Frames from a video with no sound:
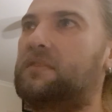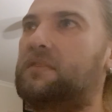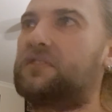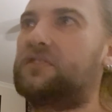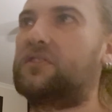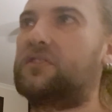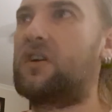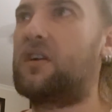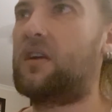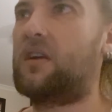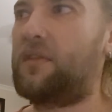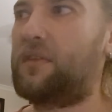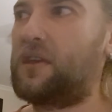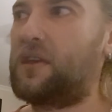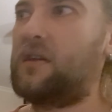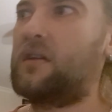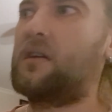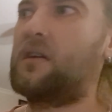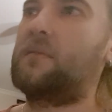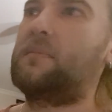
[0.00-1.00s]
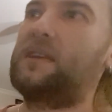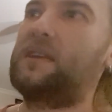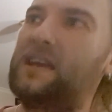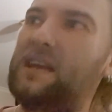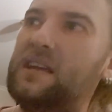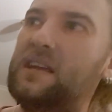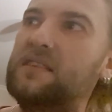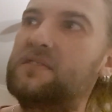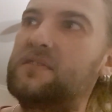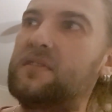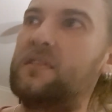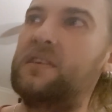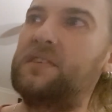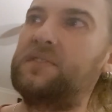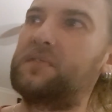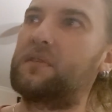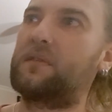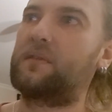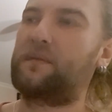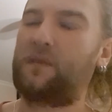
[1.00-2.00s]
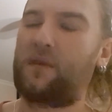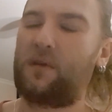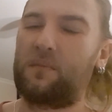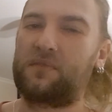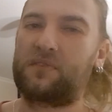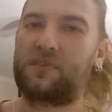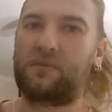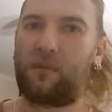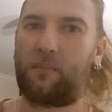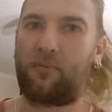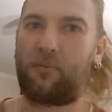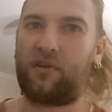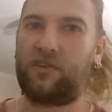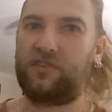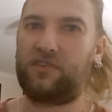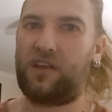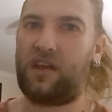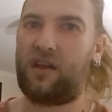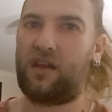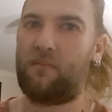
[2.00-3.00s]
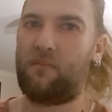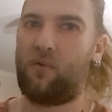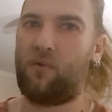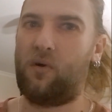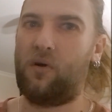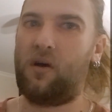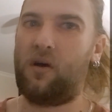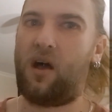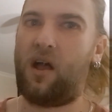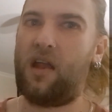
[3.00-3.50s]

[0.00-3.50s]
because I think you've got to be into these sort of films to appreciate it more.